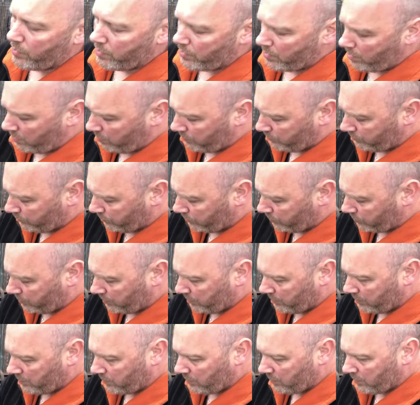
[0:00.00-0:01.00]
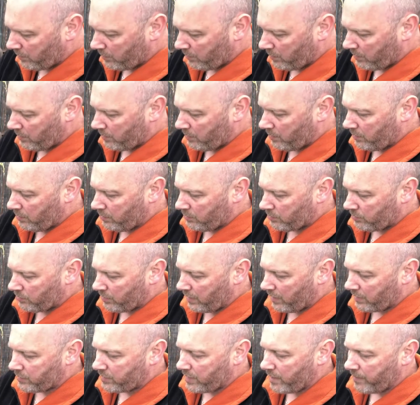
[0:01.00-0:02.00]
hard root. So
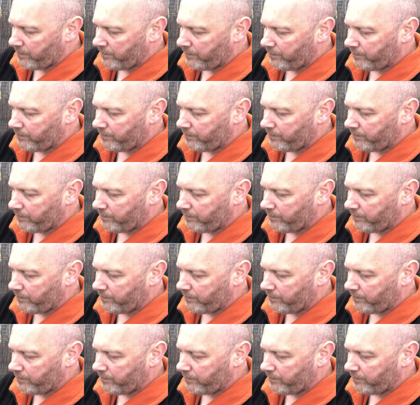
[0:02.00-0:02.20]
that's it.